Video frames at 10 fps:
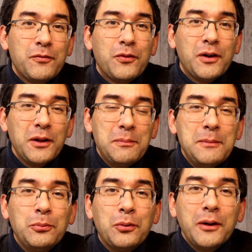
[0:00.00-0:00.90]
for other
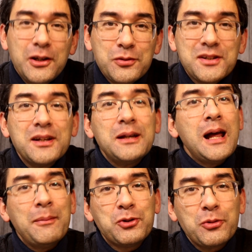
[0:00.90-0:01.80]
people who are interested in
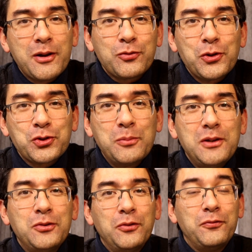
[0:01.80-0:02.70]
amateur
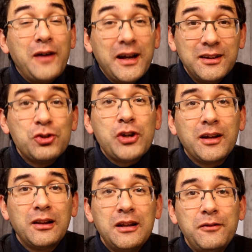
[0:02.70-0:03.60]
microscopy to find the
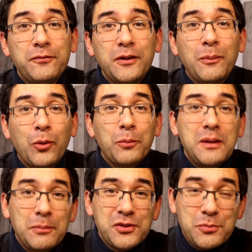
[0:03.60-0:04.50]
channel if there are more
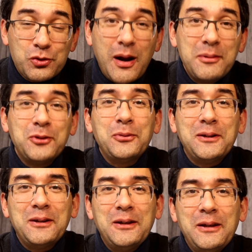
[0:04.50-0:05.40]
people subscribing to
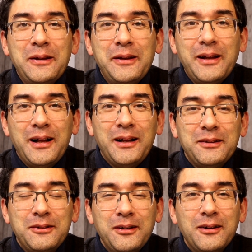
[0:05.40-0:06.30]
it.
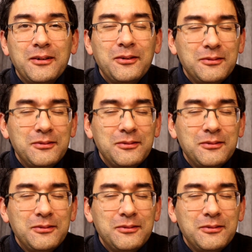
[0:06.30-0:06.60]
And yeah,